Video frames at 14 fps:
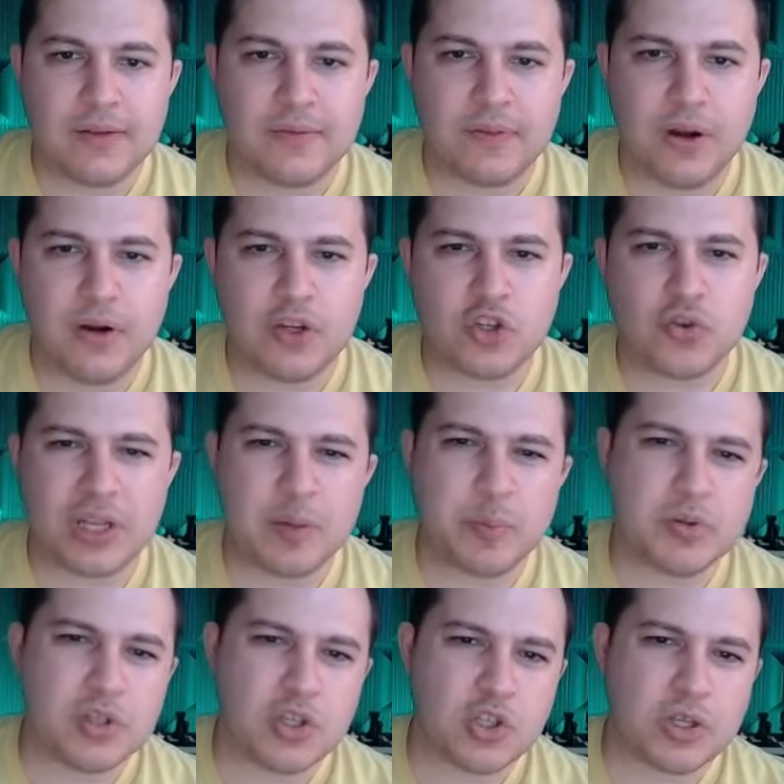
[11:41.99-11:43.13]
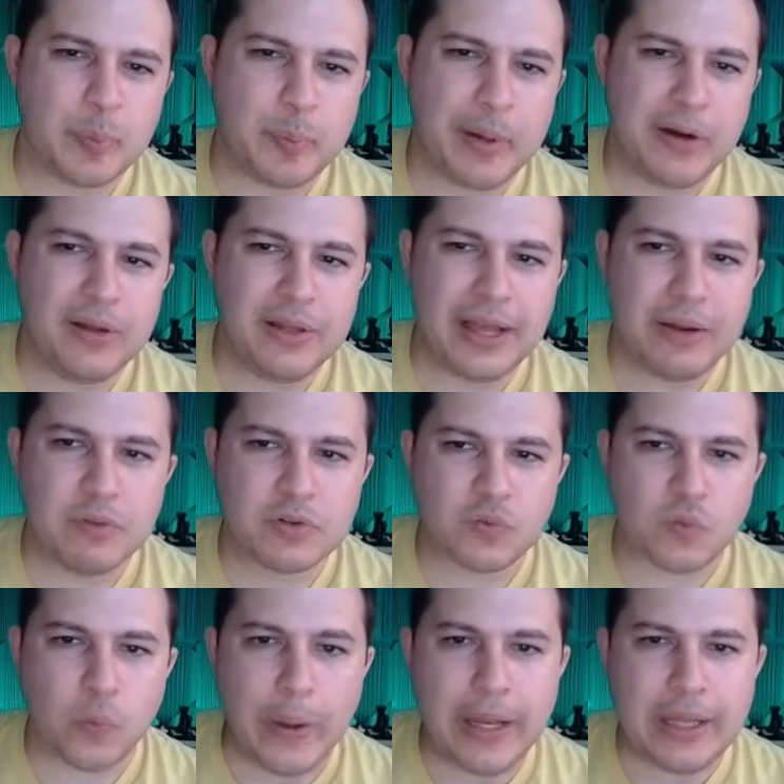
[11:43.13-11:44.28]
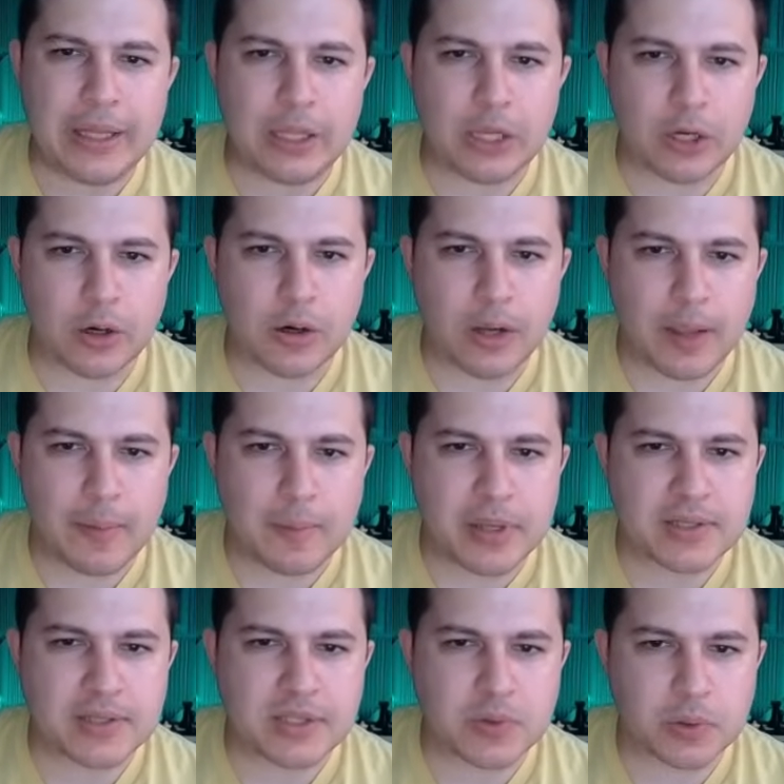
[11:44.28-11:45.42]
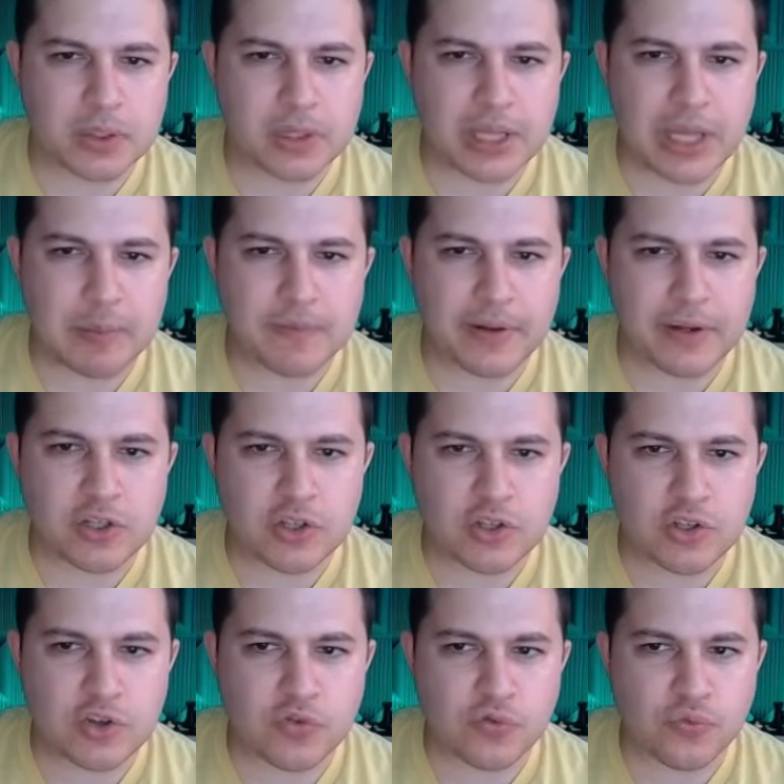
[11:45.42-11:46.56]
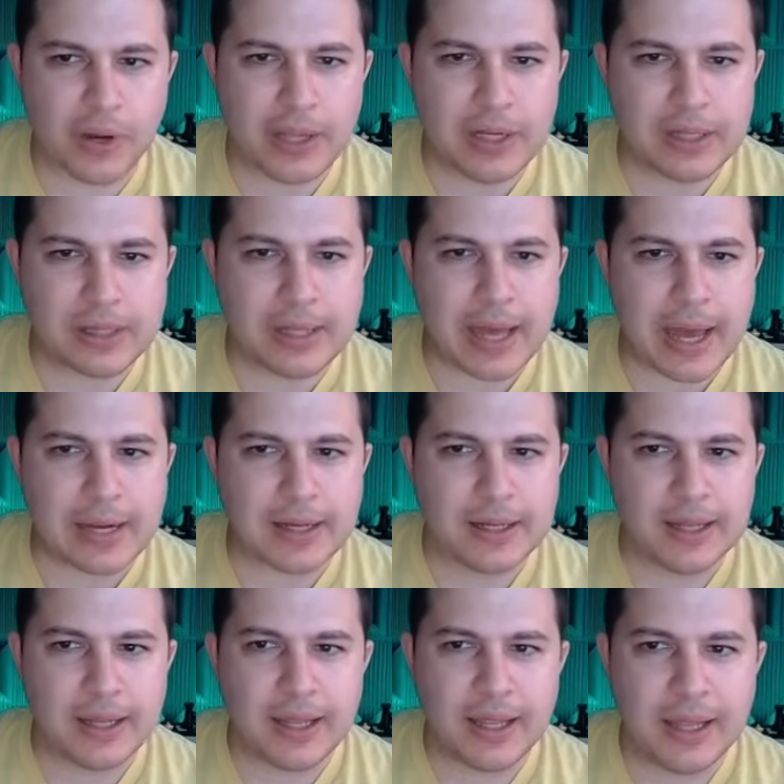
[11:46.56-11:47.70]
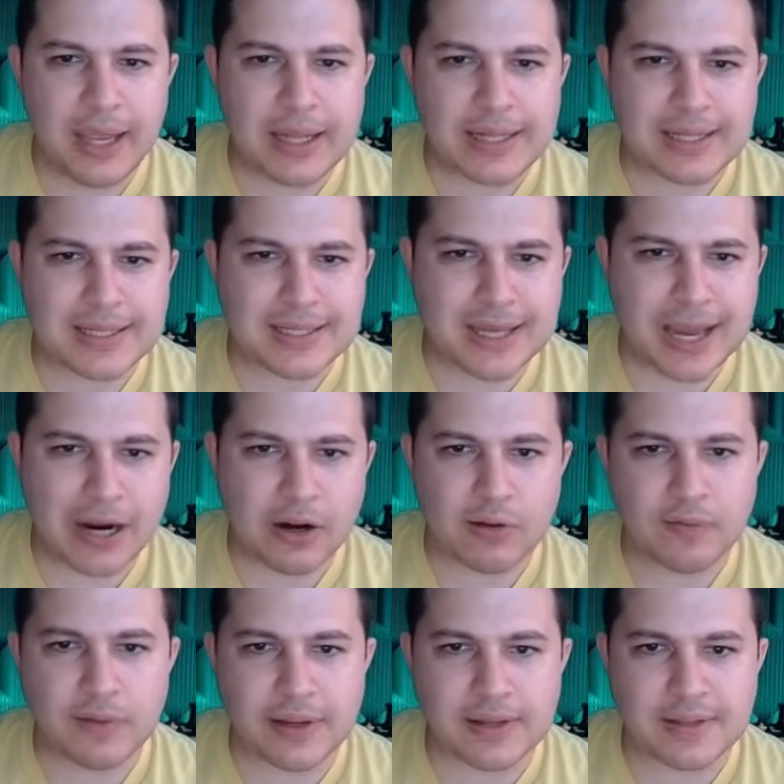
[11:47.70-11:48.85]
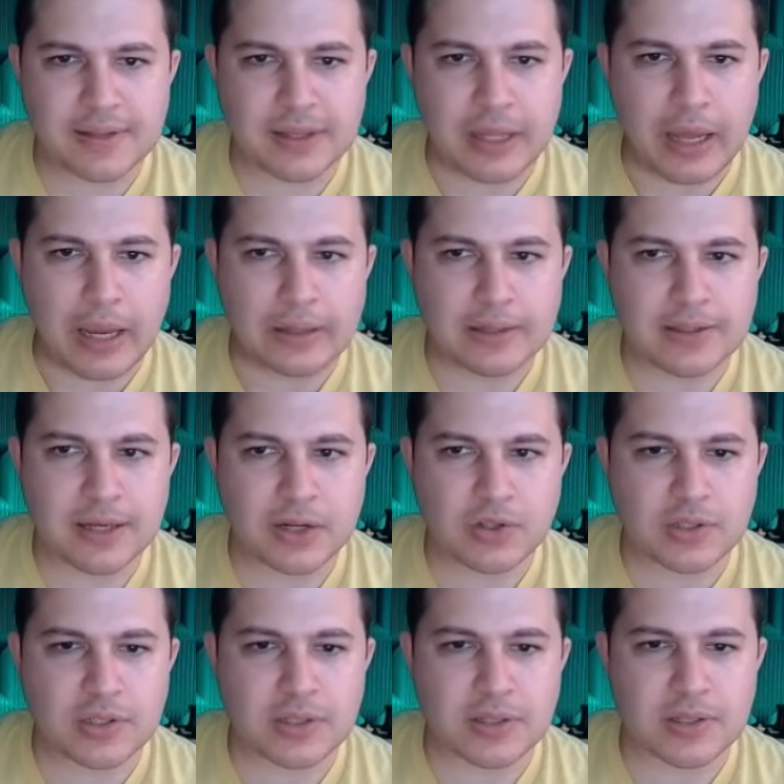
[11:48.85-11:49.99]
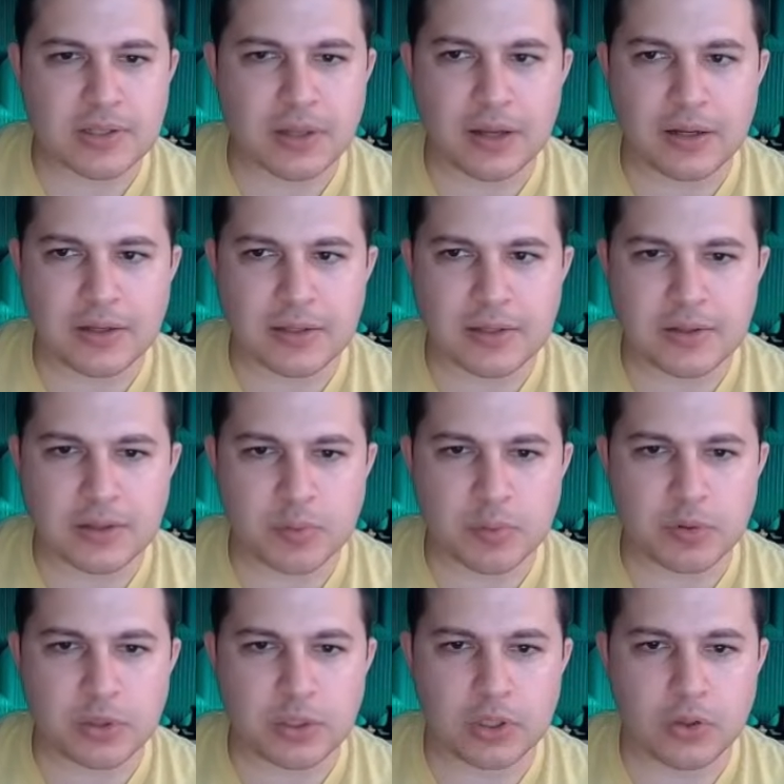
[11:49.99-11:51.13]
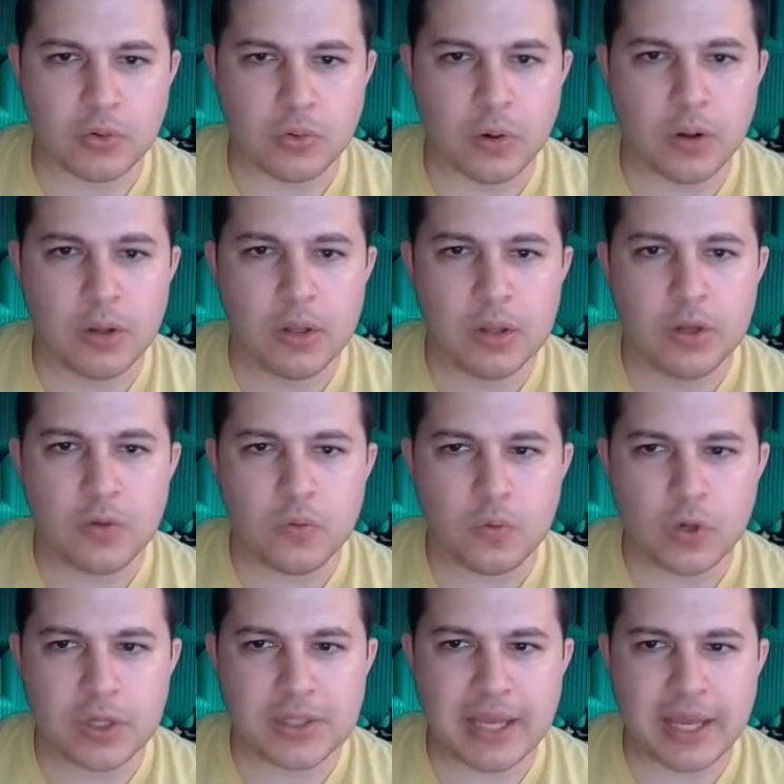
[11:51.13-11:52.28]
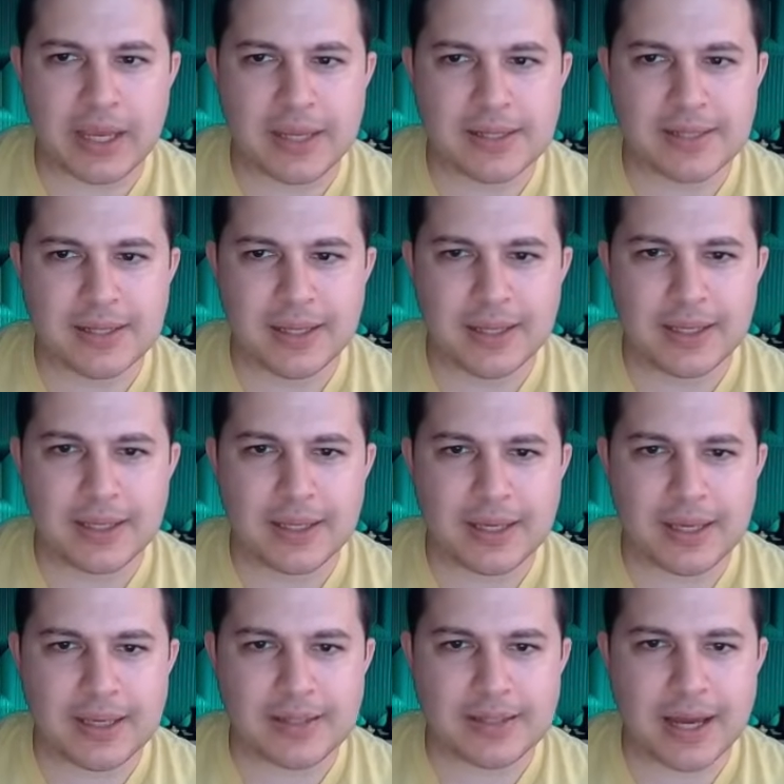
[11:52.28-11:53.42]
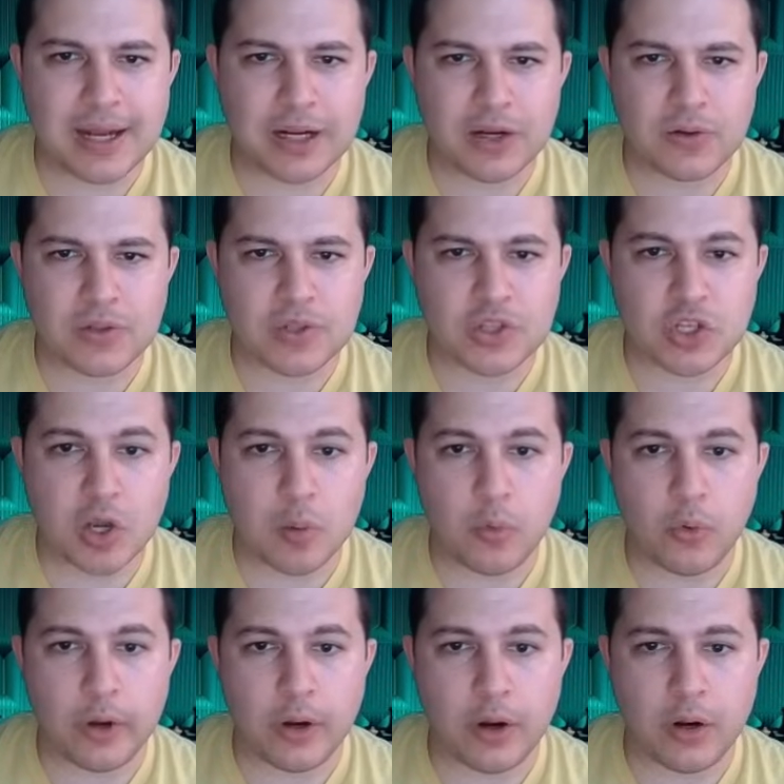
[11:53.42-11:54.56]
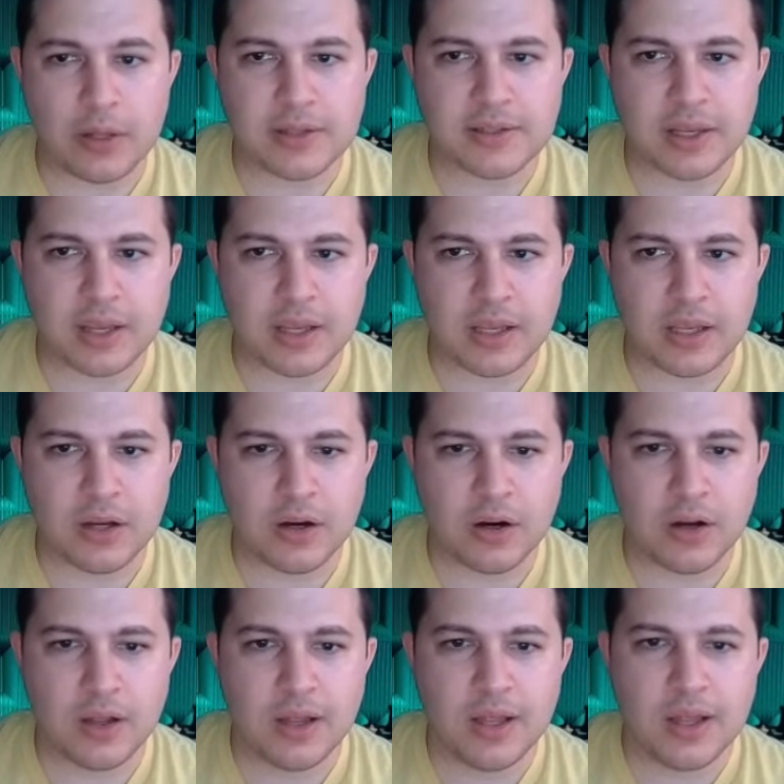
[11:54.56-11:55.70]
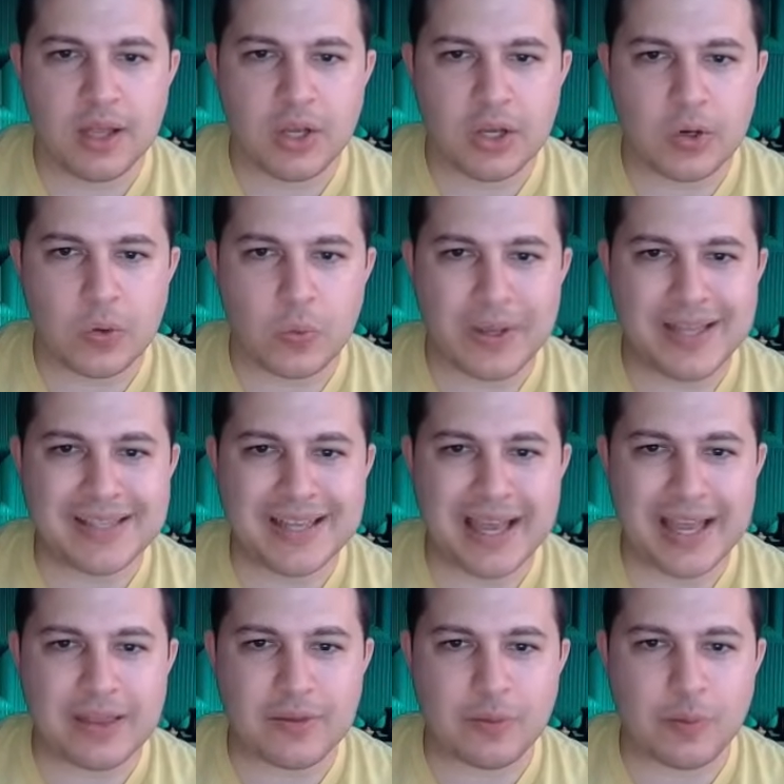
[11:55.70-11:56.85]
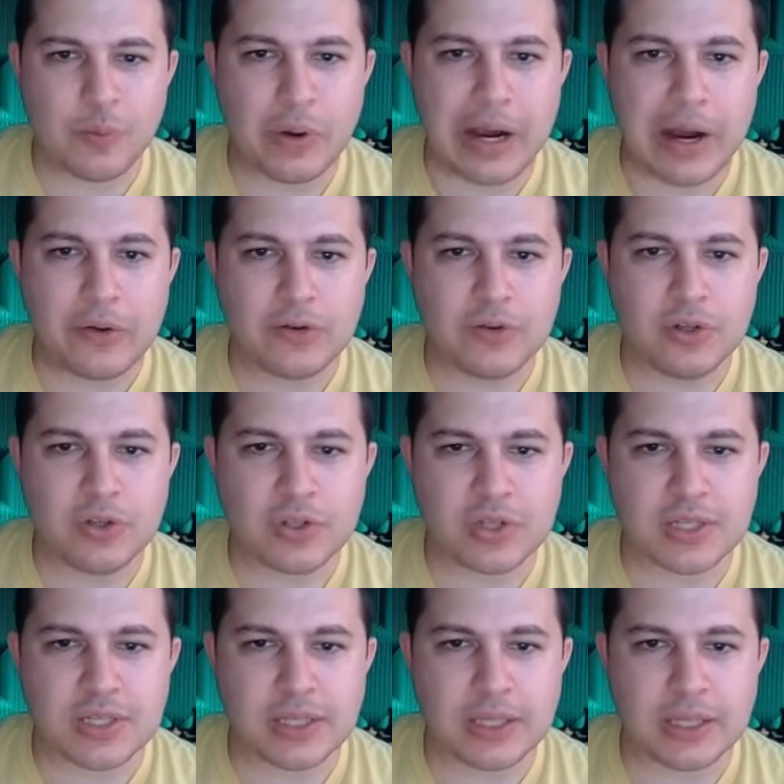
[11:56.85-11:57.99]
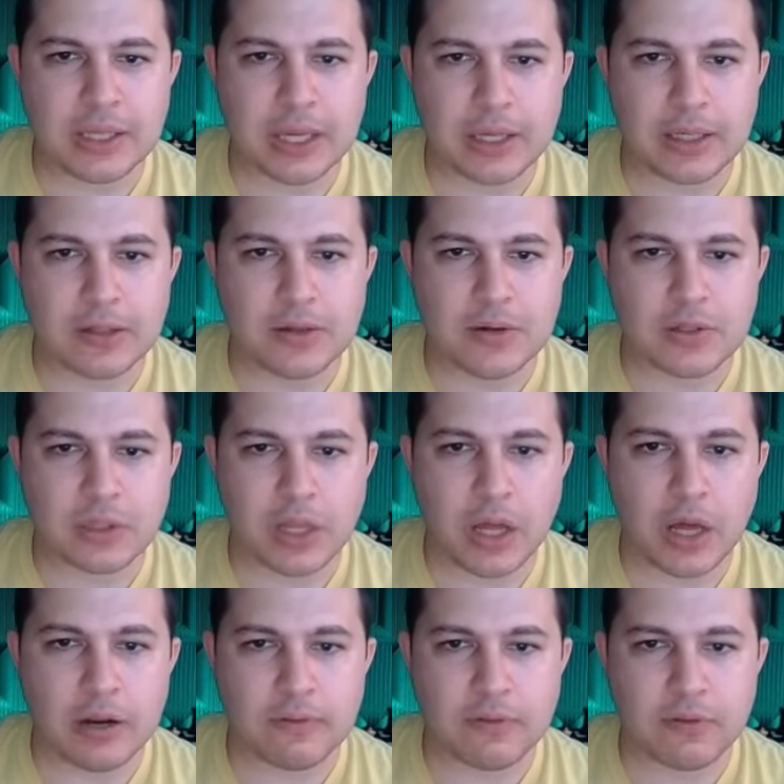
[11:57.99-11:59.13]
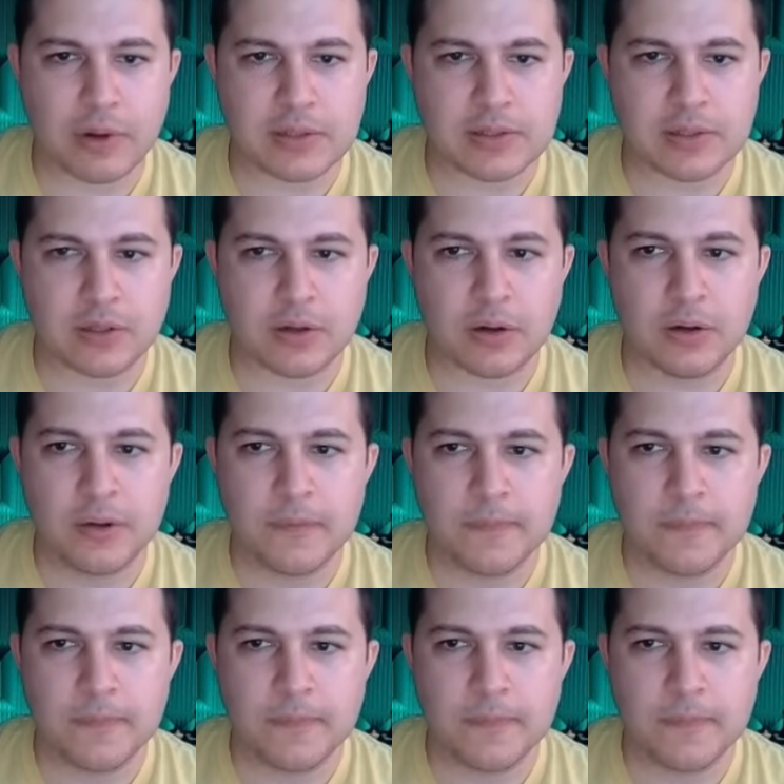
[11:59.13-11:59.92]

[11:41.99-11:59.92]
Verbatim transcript: Very tricky position. Apparently I was winning here. I missed this one in the game. If I just traded that and sacrificed the knight, let's actually see this line because this looks pretty cool. Rook takes, king's got to go somewhere. Let's say here, queen to a3. Wow, and you can just see, like, there's a lot of threats here.